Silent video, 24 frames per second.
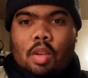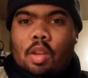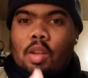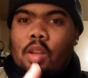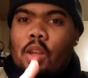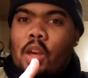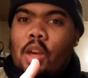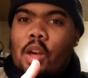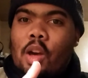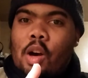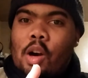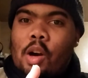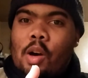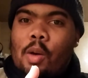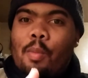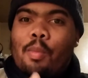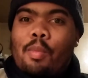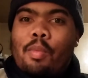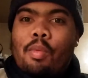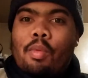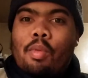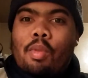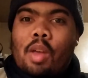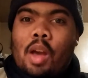Hey y'all,
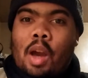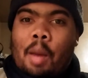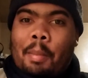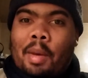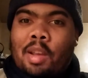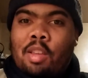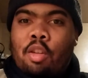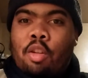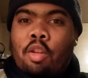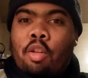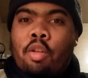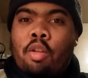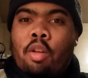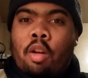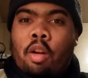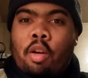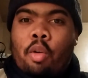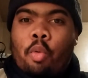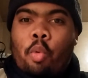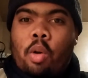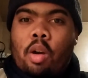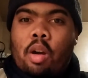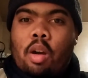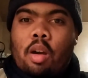I'm back to do another
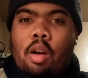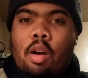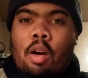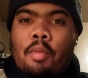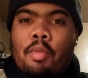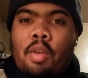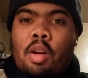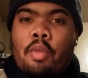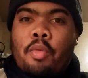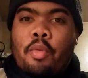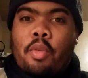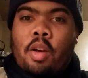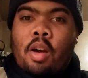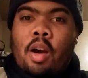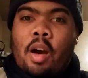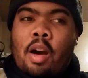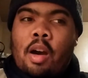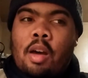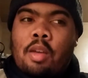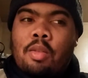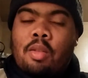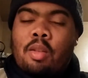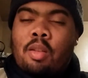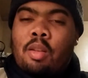quick video for you
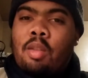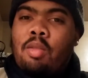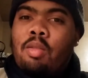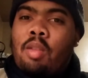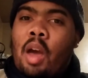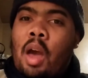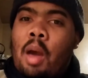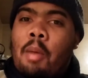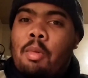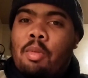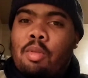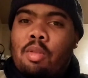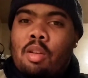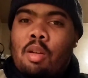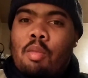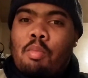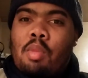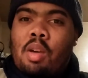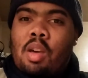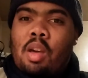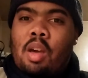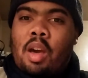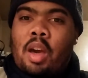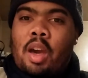guys, and this time it's going to
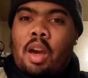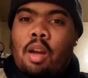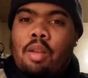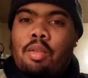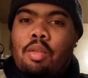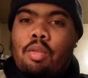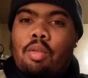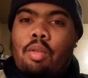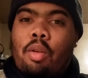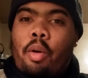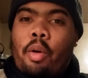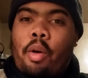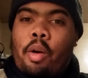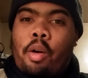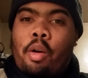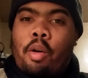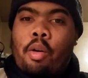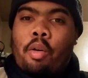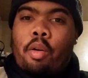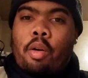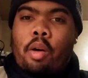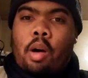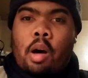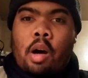be a
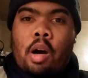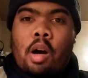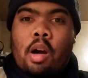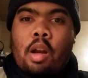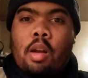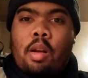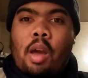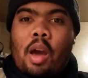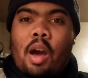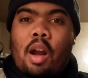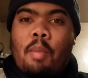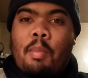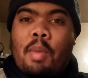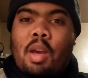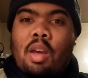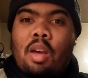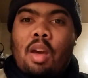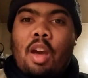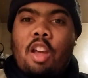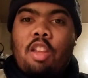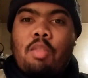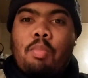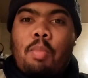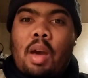tutorial on how to make
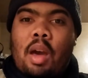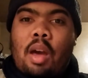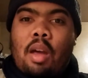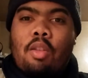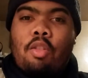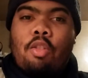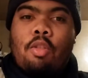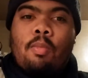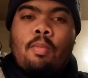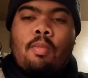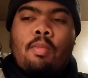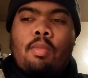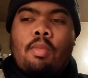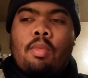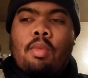an ace patch.